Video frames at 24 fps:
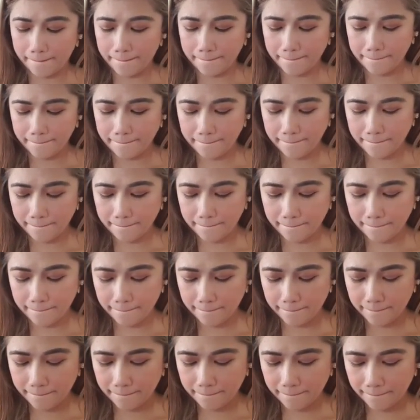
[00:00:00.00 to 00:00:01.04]

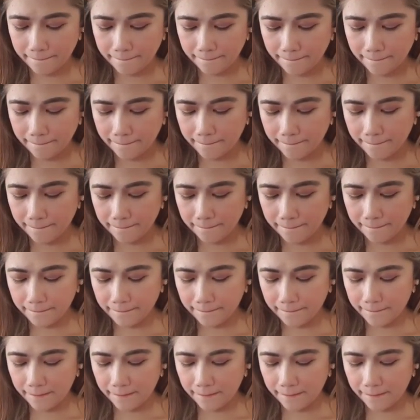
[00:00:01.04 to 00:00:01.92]
Nothing is said.